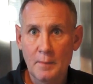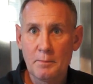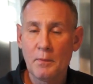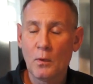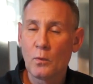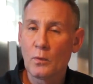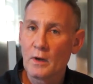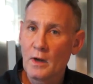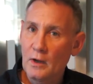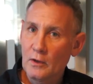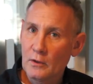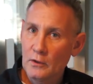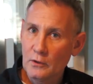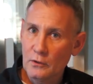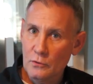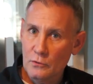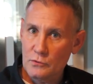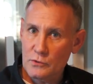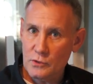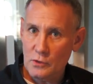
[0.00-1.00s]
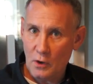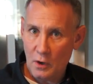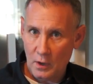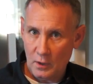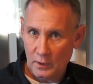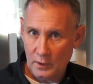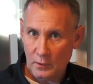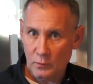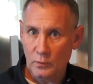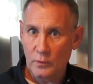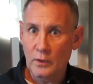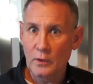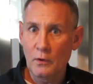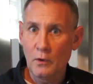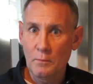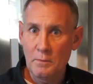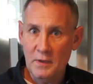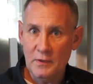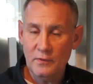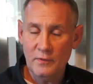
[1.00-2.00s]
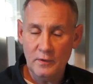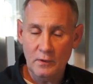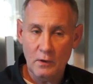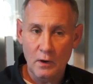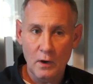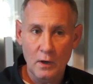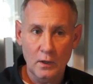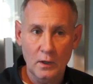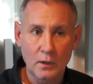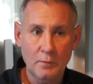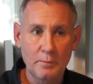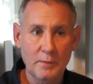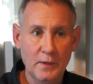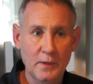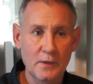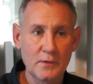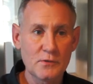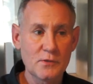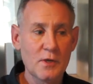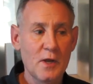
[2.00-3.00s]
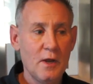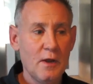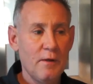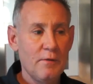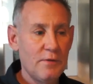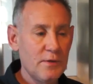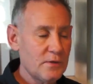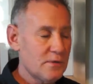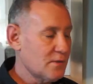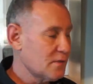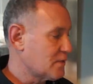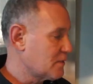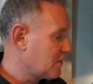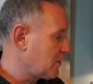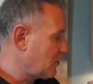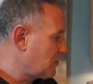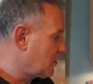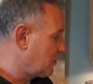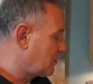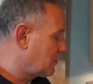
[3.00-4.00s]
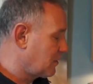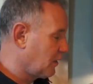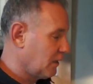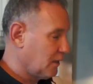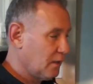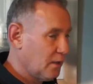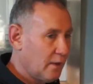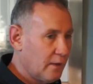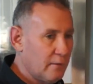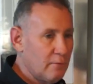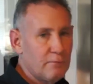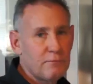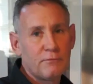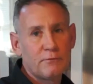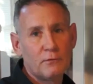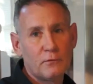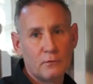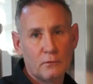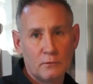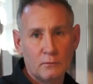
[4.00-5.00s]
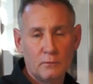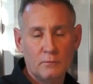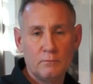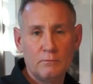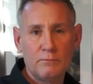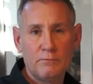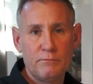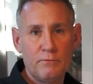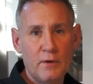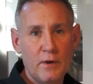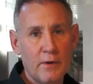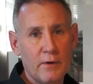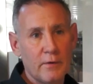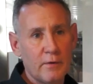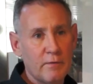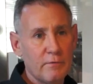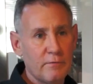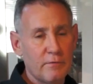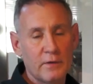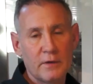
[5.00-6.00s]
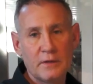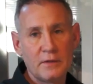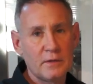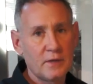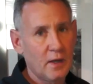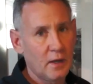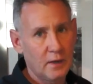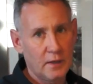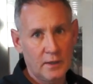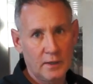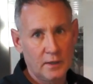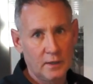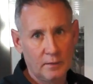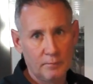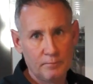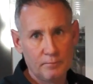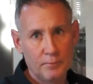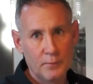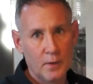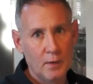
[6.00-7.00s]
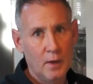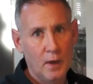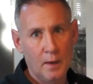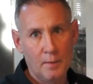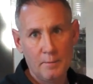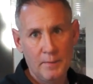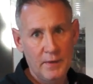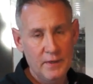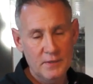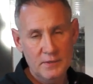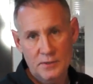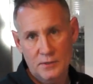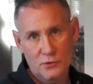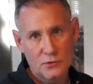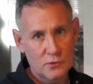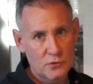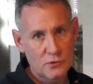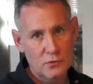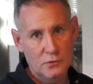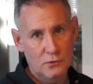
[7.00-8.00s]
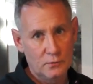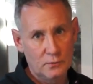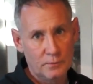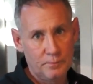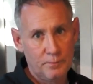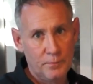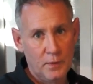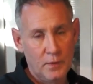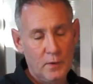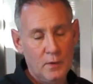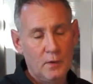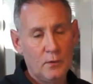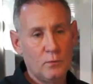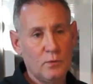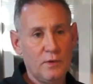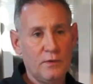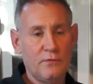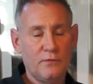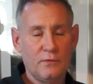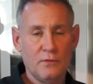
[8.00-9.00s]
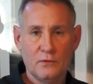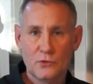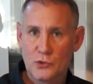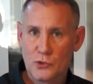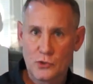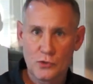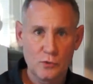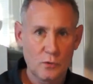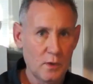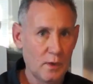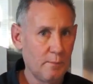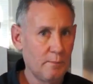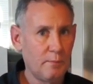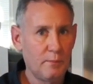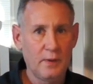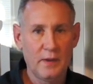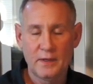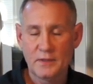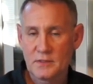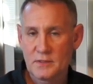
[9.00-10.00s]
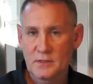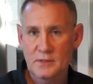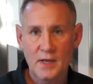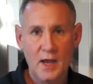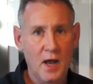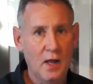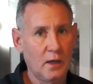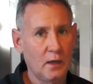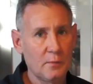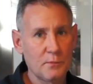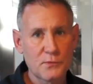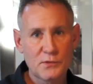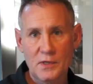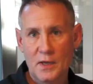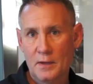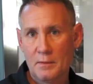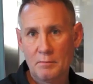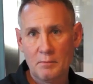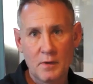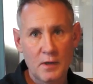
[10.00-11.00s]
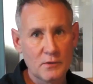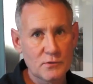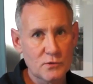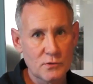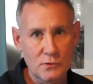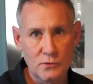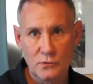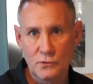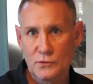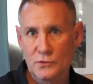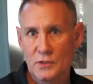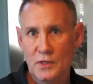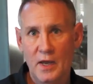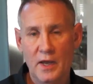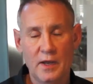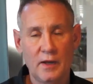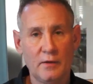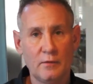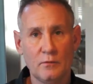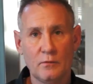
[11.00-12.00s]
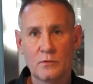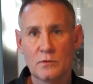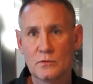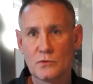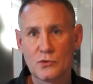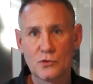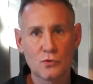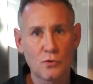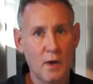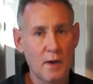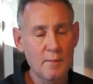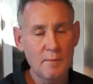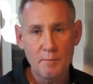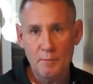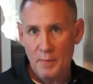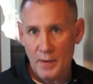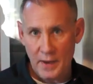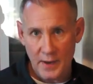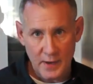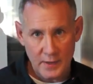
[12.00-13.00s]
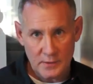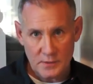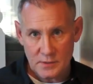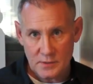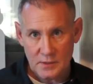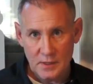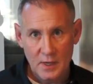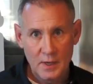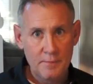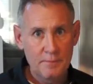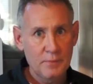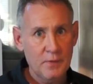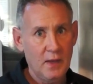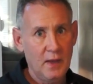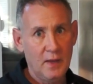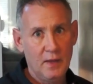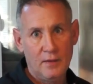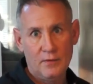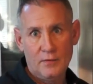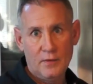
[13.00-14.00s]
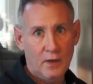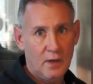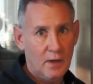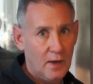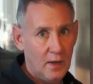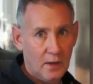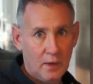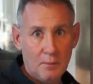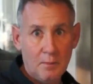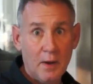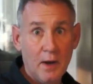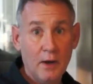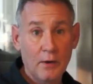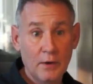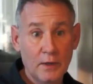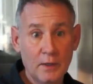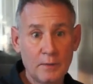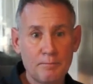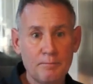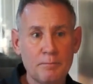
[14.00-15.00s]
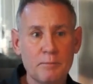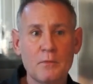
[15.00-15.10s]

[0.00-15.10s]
But we're not going to use garlic. We're going to omit the garlic because this is such a delightful, very, very delicate, amazing stew with shrimp and scallops and mussels and striped bass and the calamari.